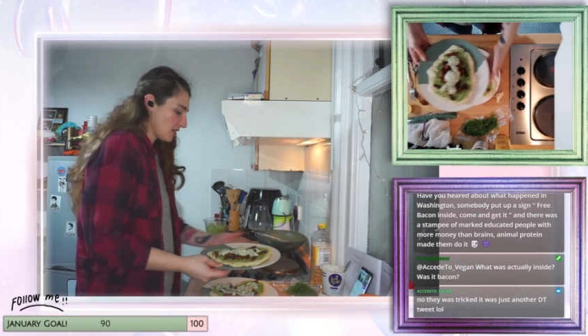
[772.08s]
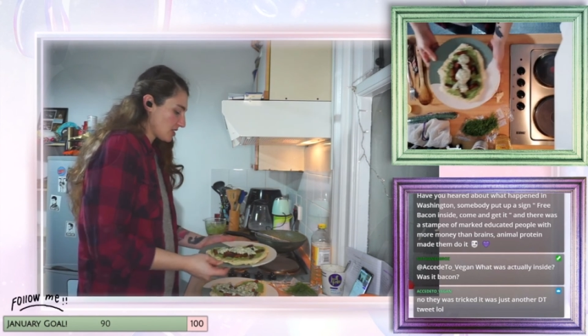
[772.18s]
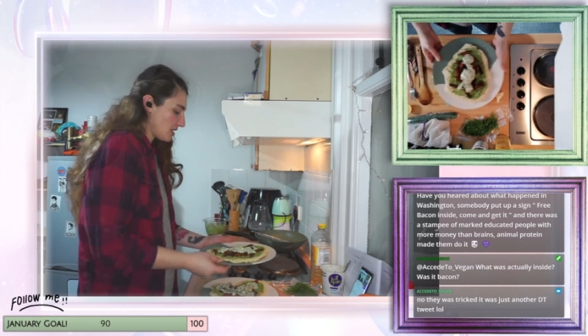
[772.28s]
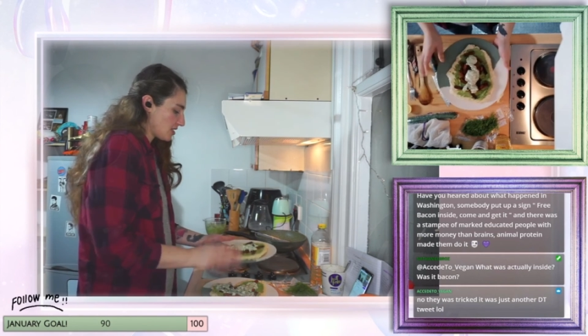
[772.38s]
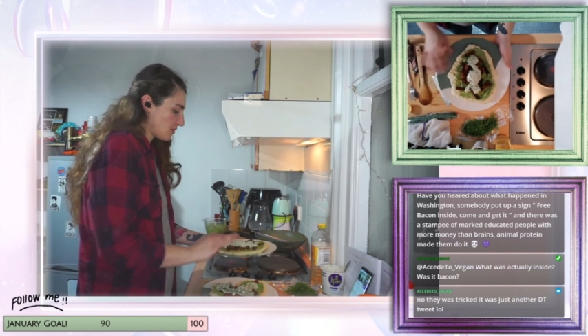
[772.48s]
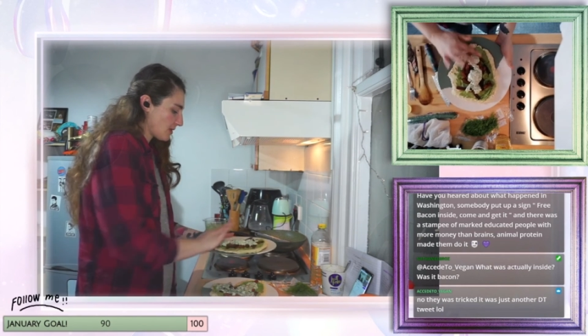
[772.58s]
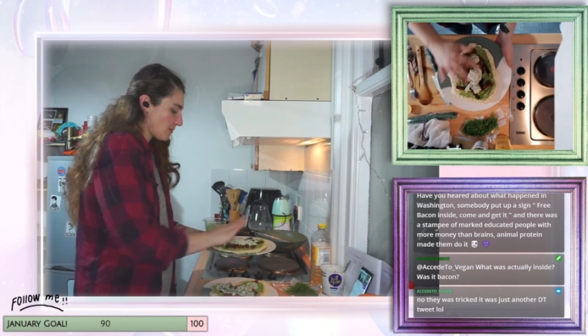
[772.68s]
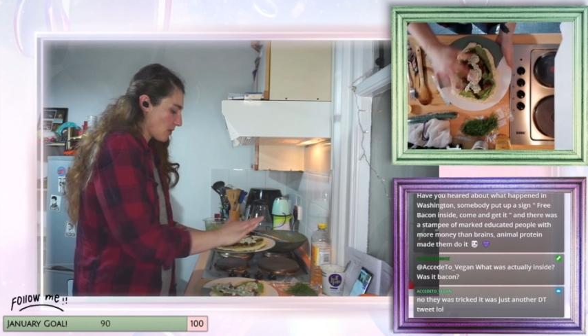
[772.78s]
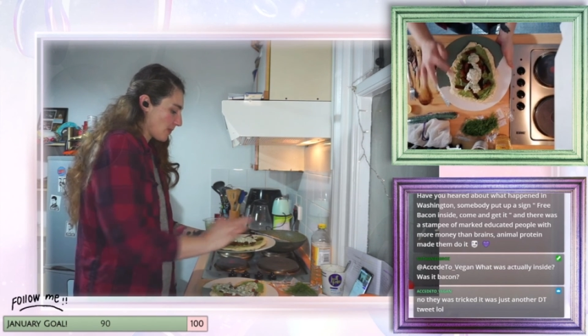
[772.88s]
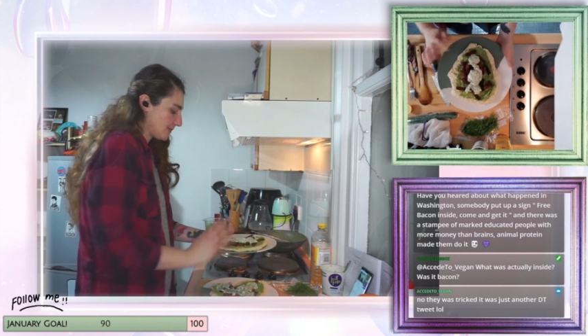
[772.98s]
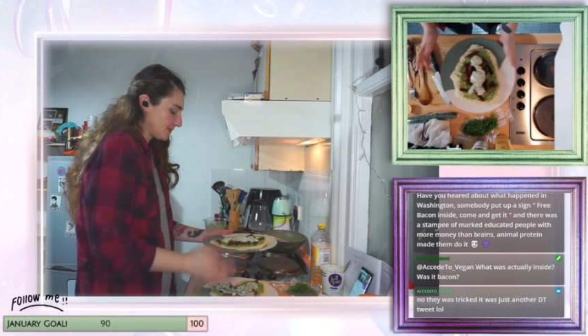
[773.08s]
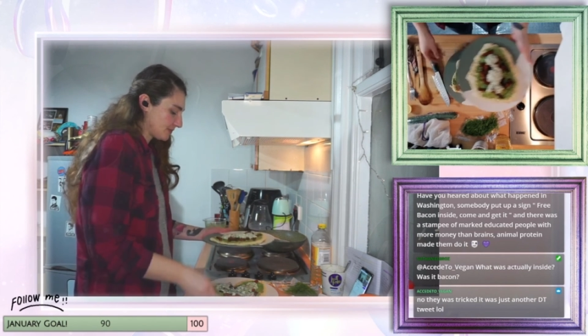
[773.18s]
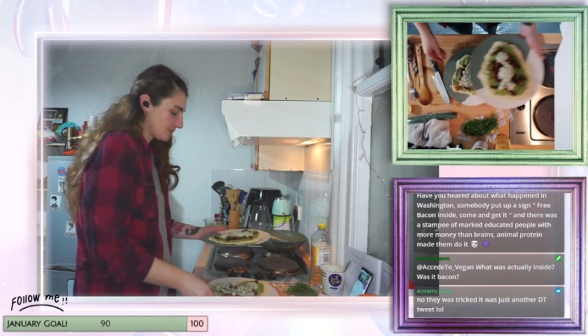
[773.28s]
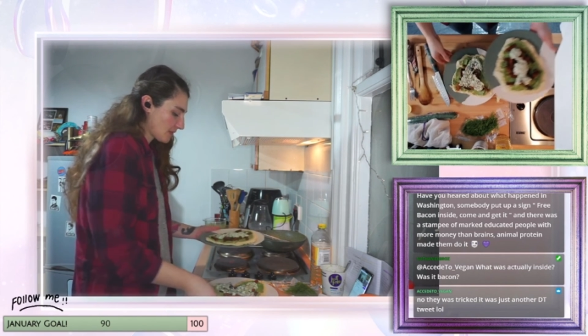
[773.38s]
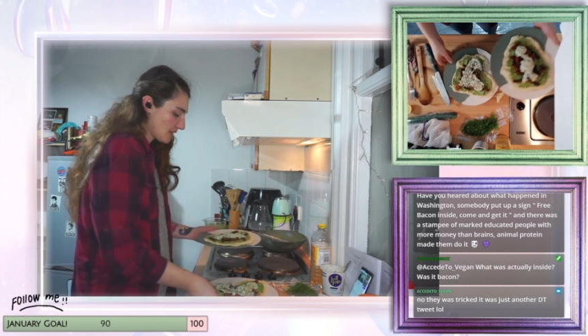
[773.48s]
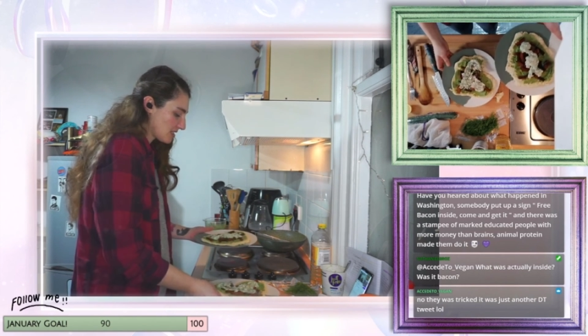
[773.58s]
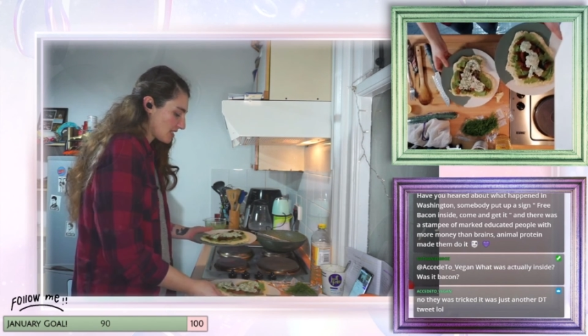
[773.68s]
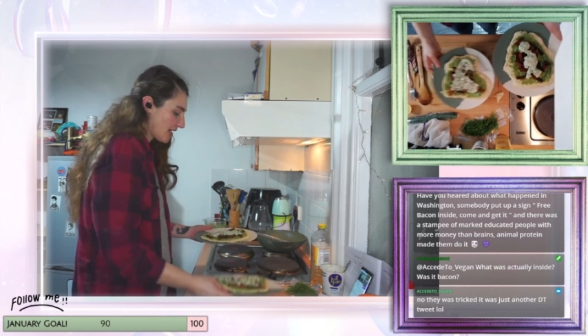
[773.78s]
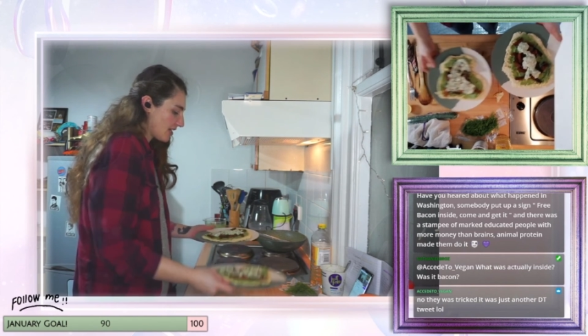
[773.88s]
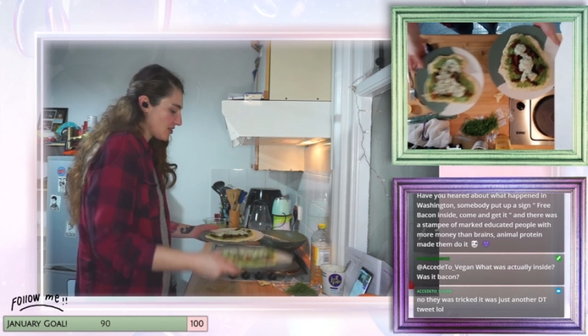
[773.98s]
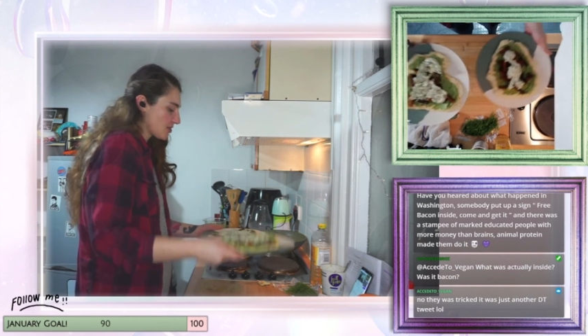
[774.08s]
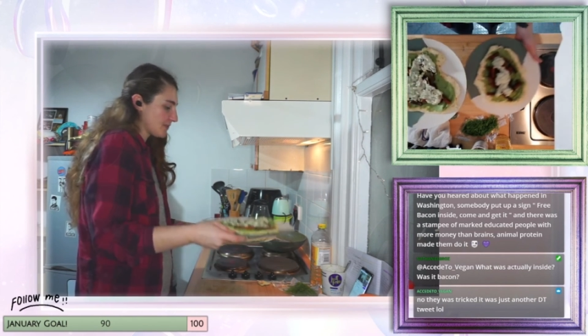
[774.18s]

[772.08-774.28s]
a little bit more stylish.